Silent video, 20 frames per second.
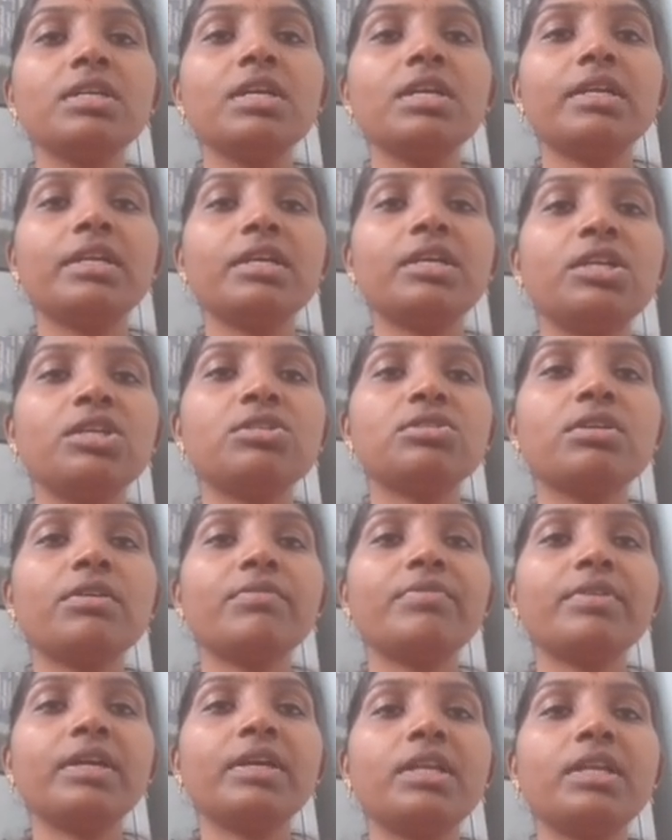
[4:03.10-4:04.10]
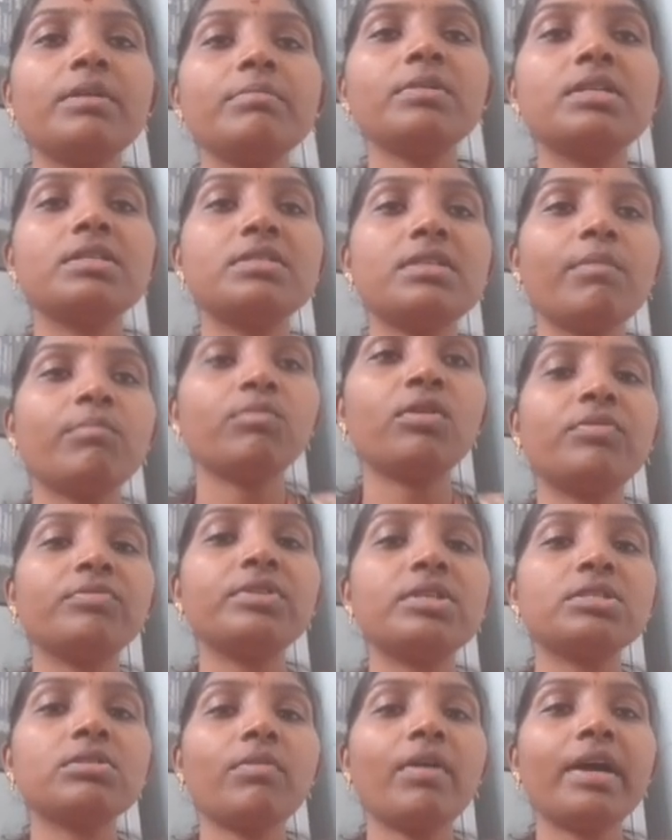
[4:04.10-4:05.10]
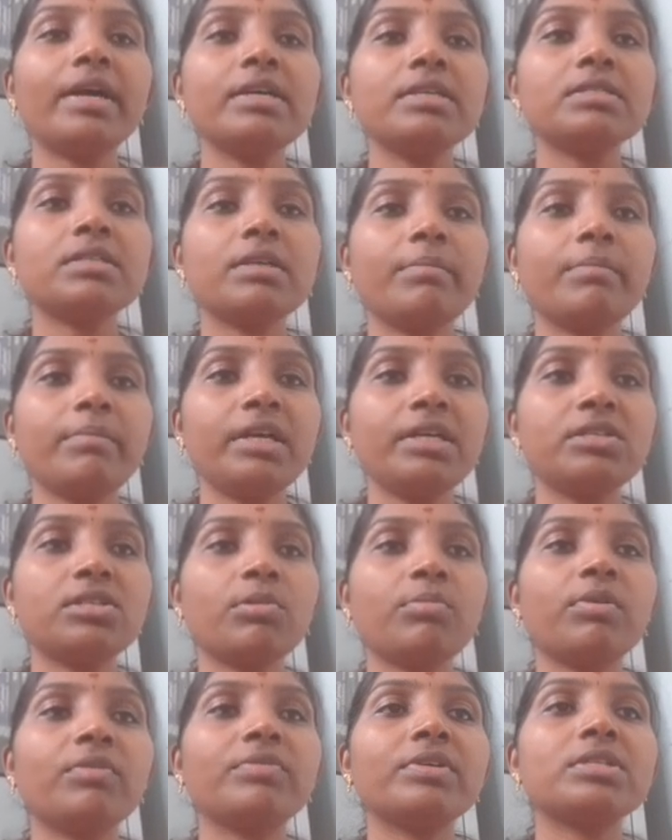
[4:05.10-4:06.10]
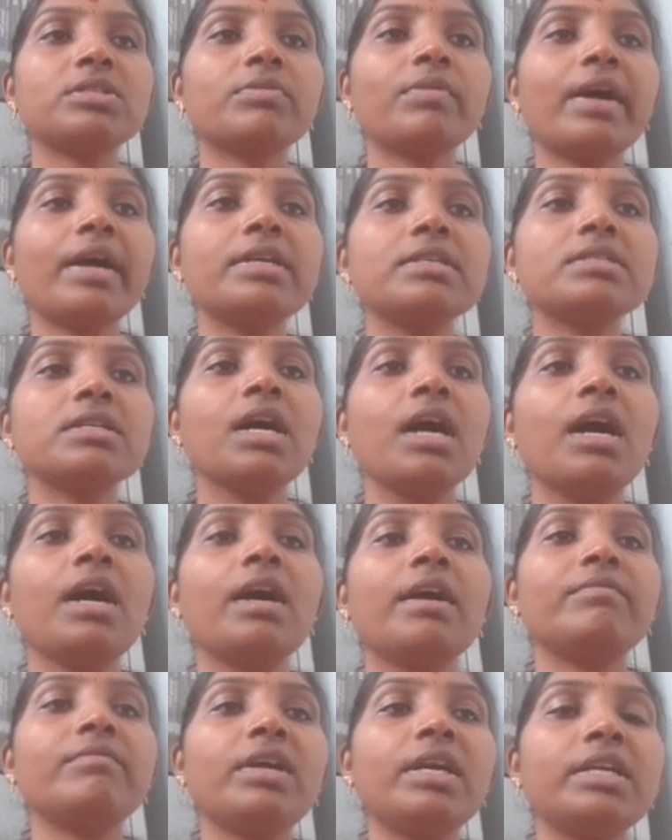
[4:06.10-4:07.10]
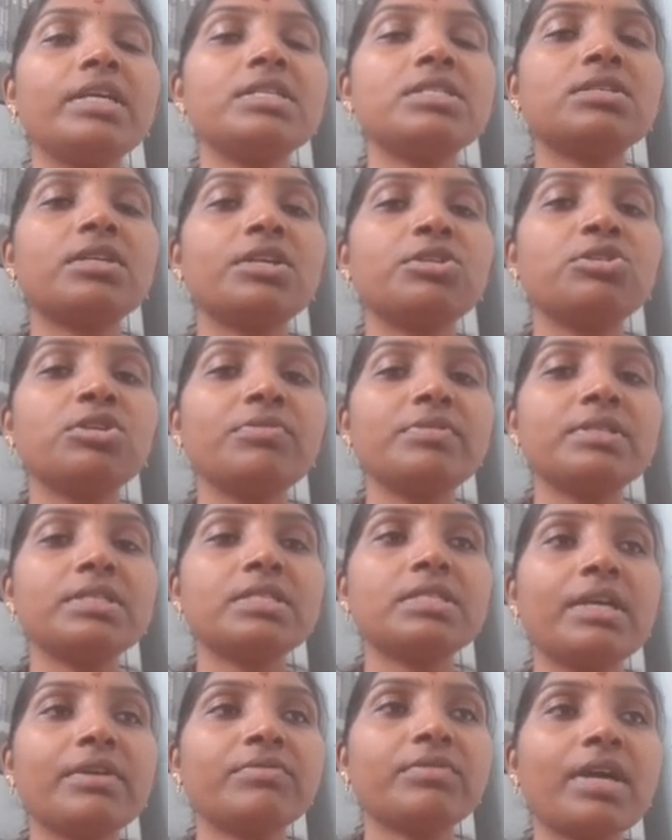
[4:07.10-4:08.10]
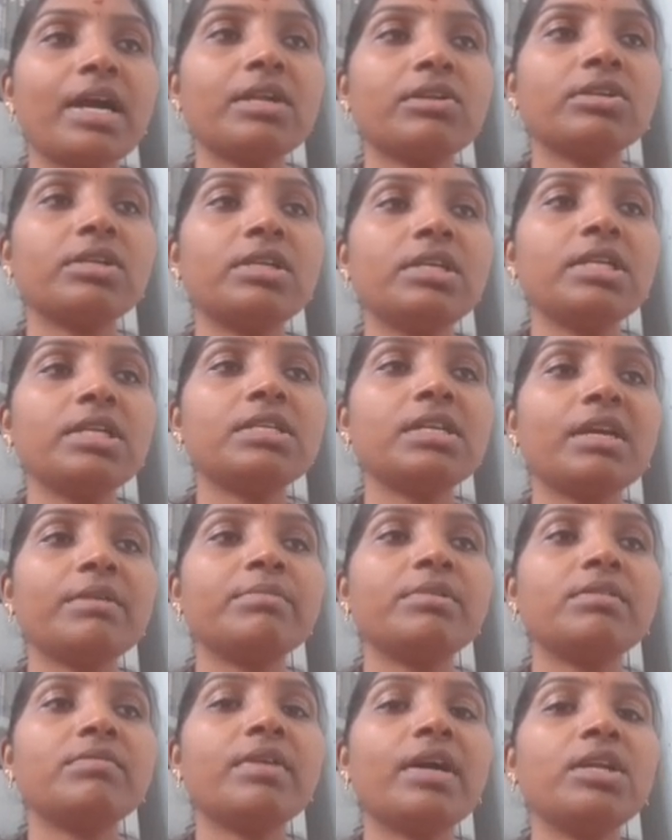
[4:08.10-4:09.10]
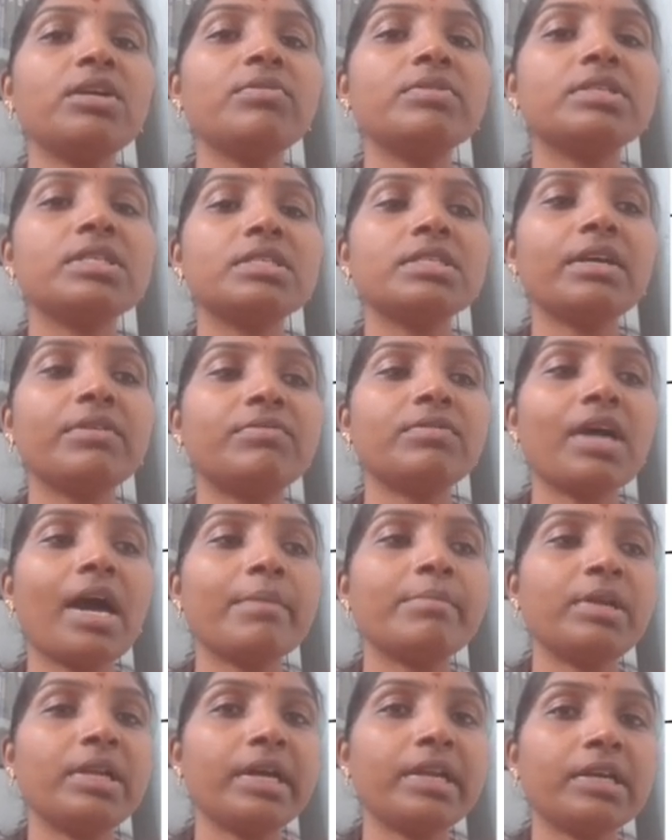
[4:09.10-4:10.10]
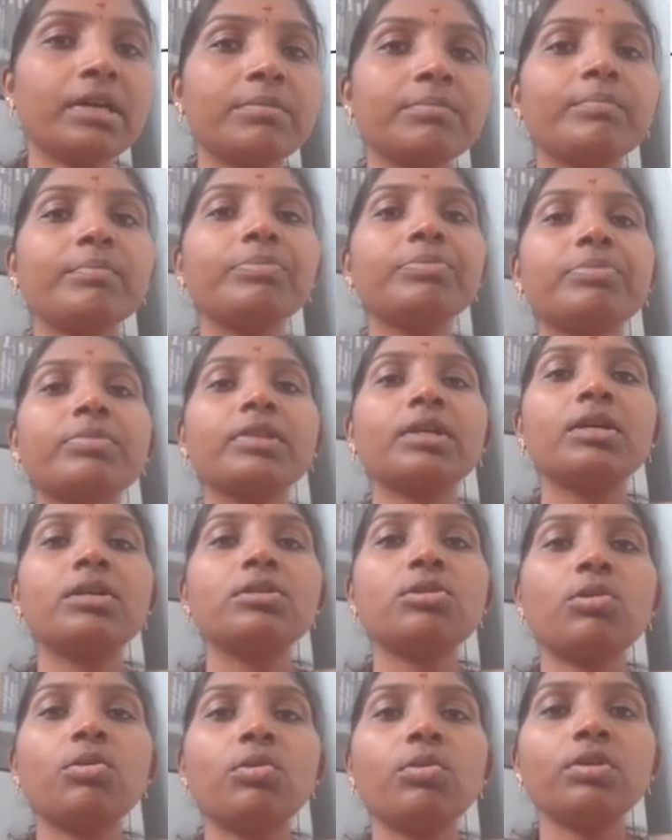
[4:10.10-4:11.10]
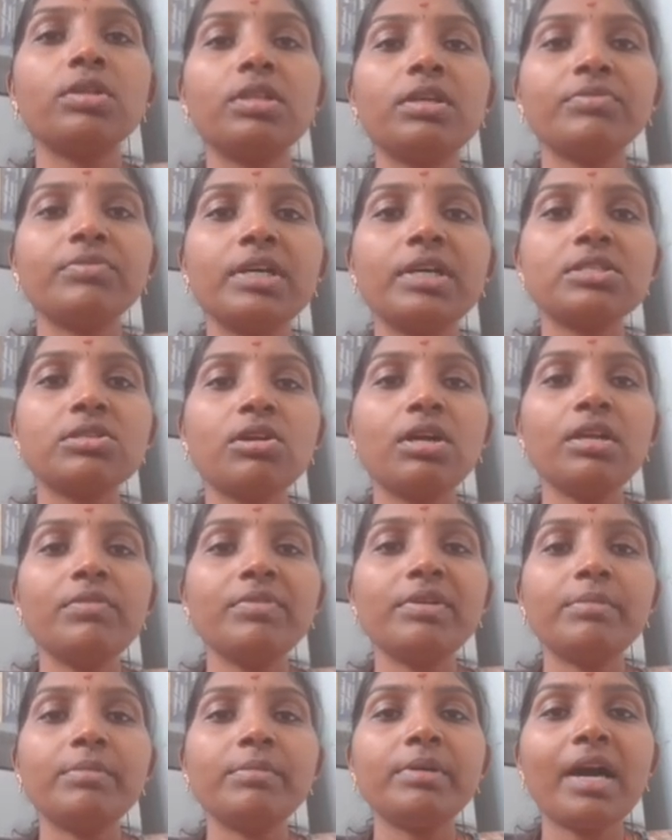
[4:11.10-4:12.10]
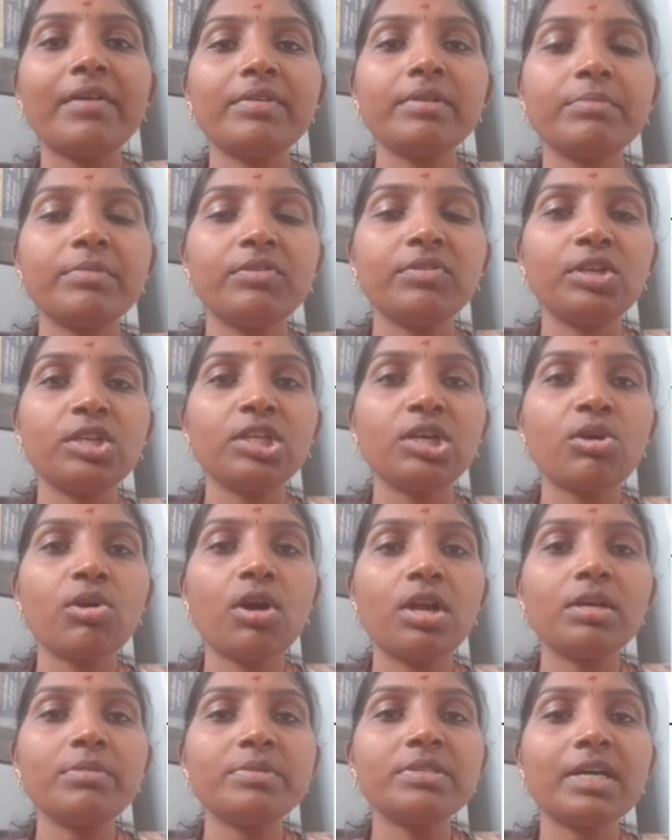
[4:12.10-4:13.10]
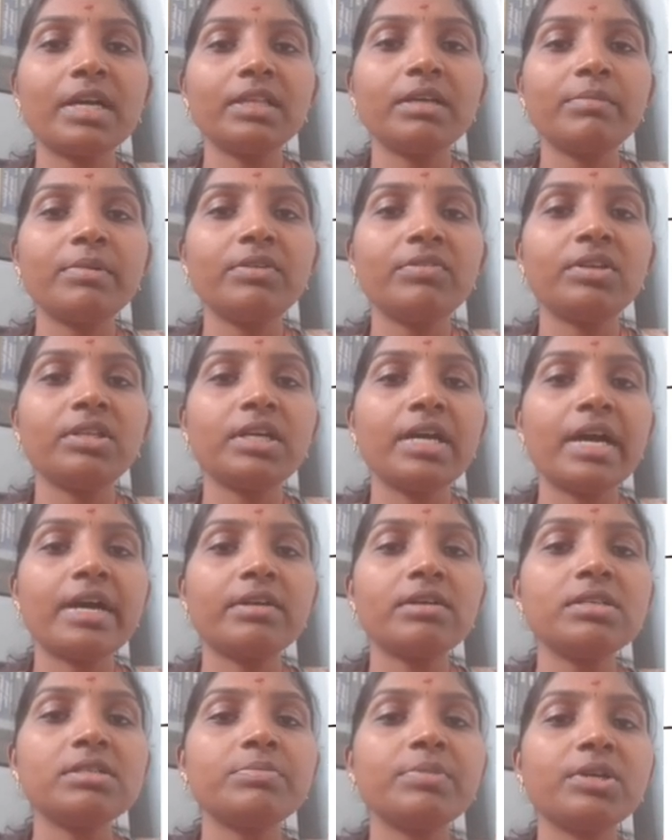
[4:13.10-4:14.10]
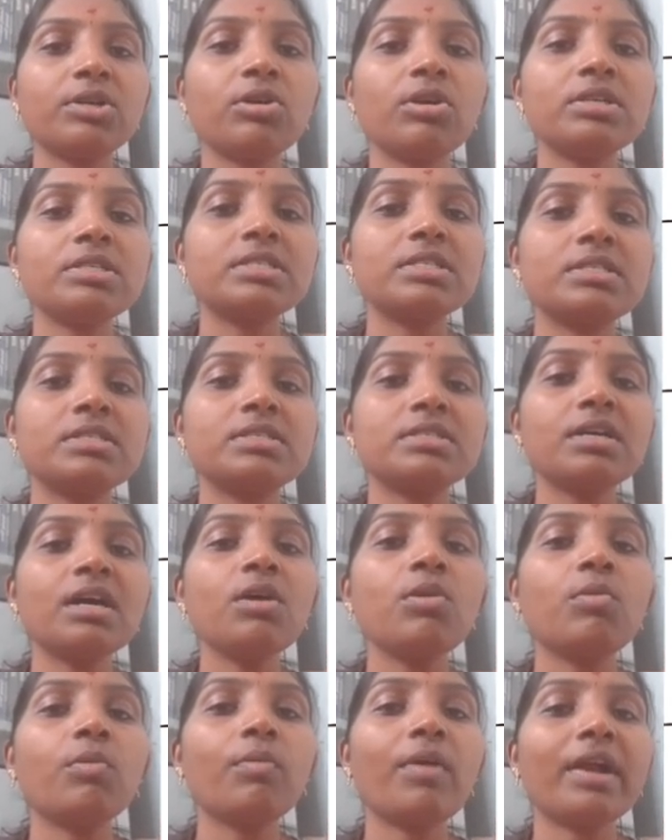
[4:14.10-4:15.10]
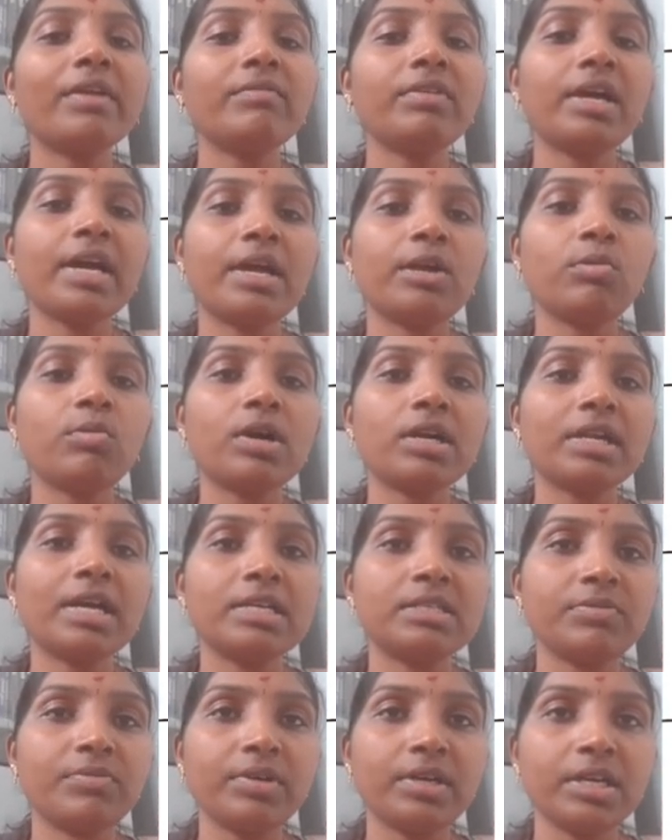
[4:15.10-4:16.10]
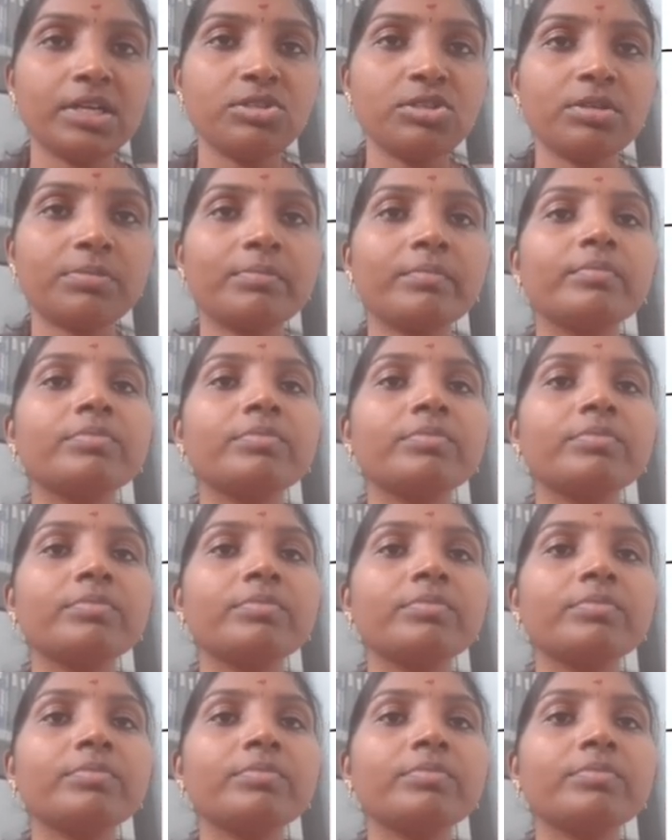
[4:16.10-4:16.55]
degrees of freedom, sum of the squares, mean sum of the squares, variance ratio, which is F calculated, and the table value, which is F tabulated. So in the first column, we will be having between the columns and between the errors, because it is a one-way ANOVA classification.